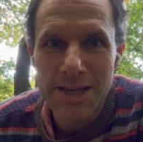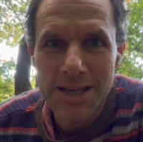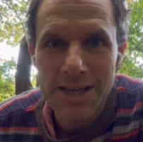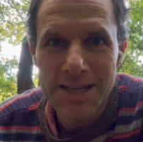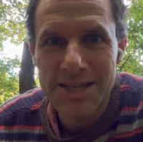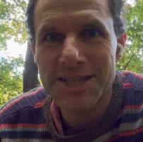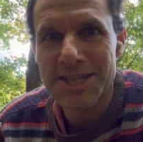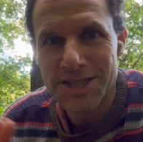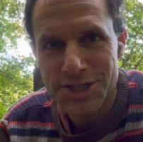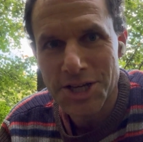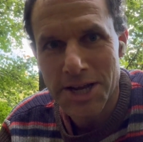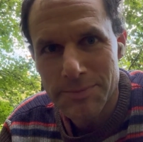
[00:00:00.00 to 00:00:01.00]
in
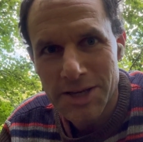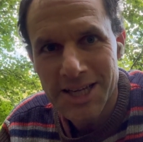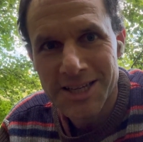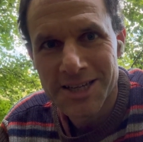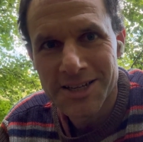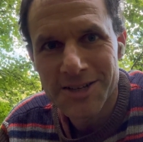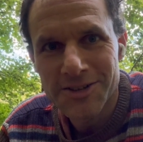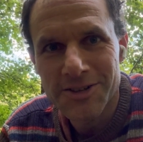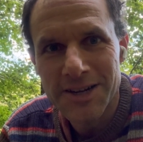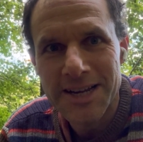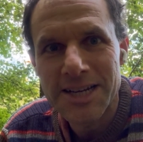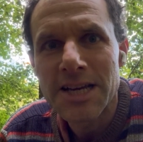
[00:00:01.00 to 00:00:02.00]
de-shaming,
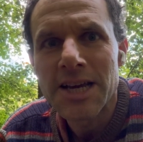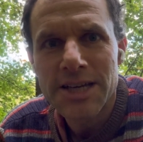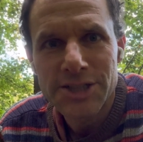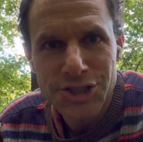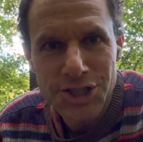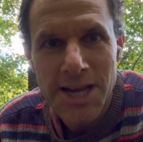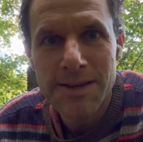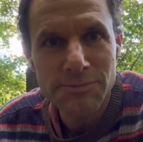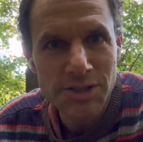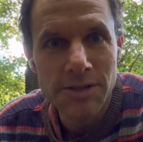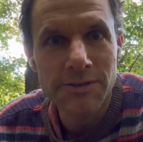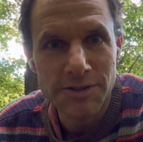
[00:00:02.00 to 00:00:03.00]
right? Shame
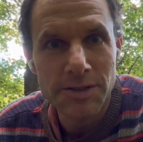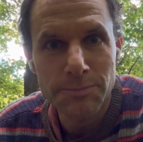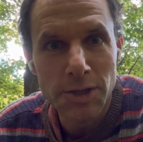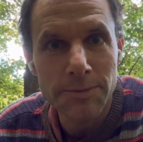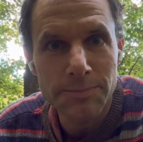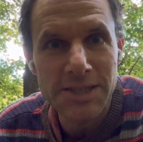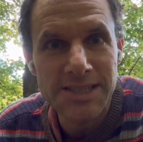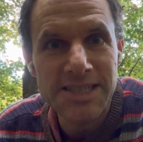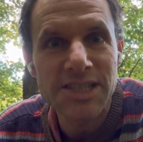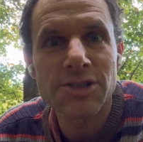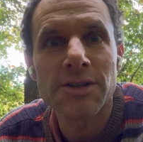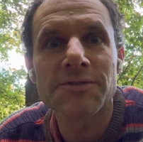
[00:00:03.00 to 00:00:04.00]
serves a purpose.
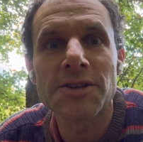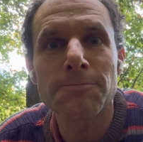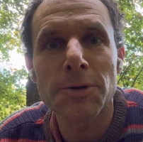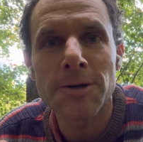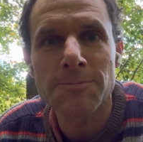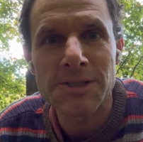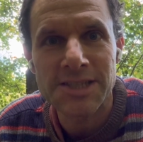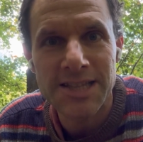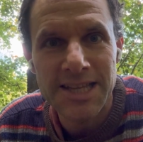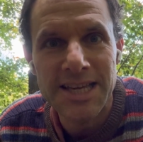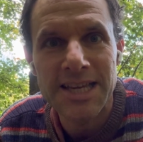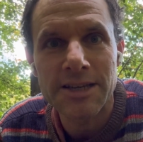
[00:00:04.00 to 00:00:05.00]
It serves a purpose in
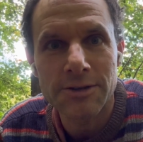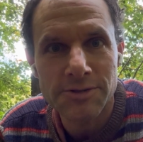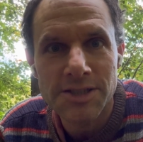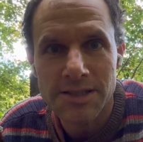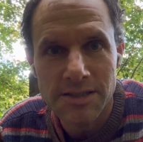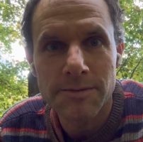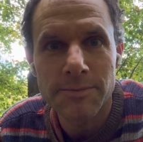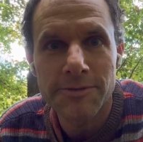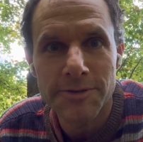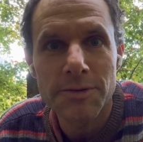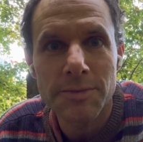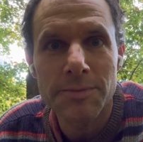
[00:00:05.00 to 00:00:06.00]
the ecosystem of
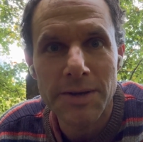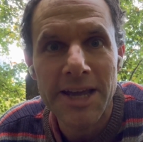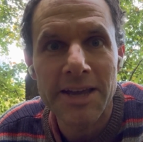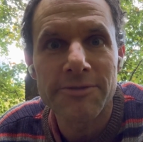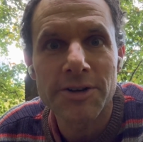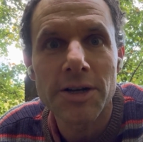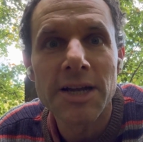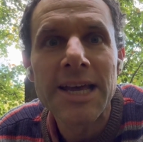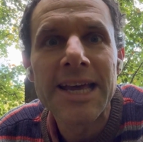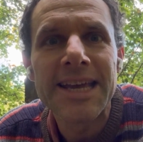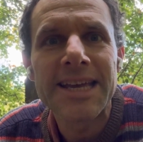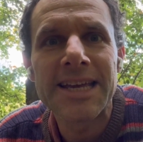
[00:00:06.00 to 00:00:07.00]
human behavior.
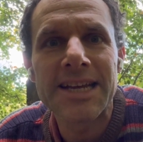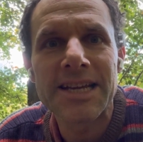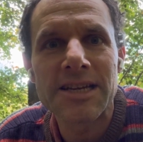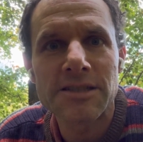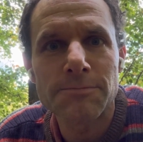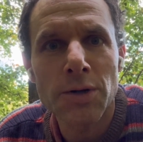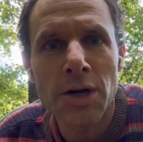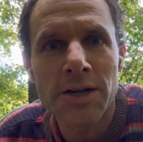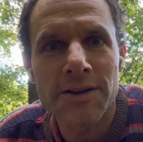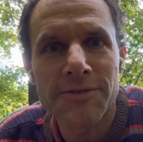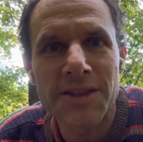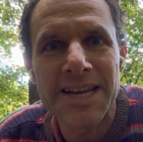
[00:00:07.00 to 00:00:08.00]
It is part
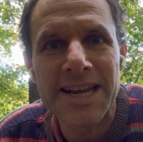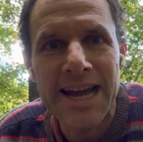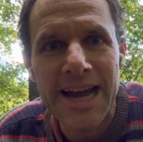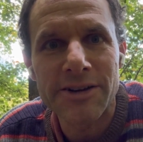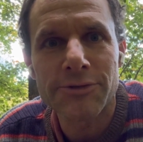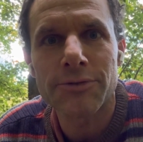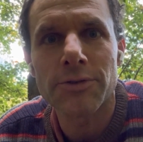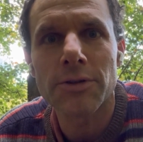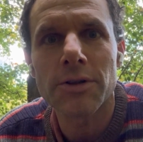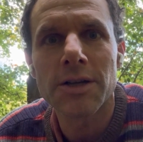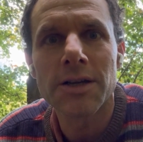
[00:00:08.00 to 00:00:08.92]
of the natural